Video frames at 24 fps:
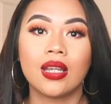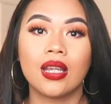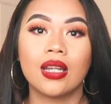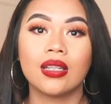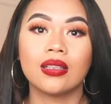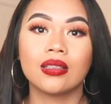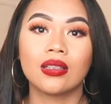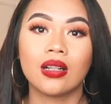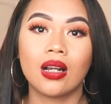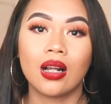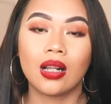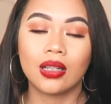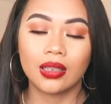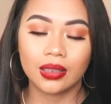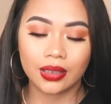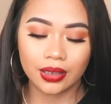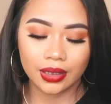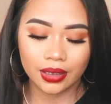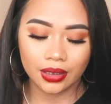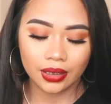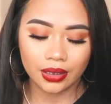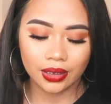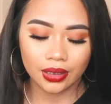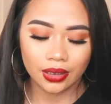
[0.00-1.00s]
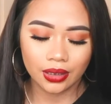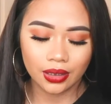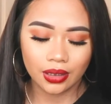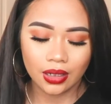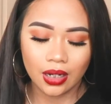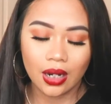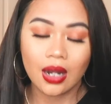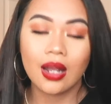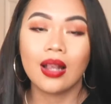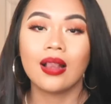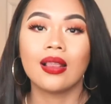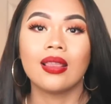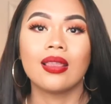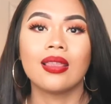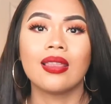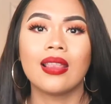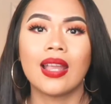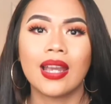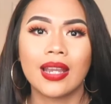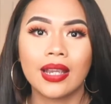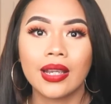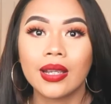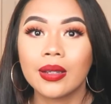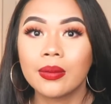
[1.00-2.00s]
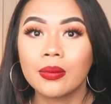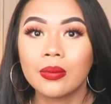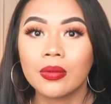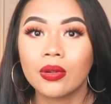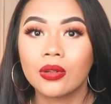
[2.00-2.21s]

in color lime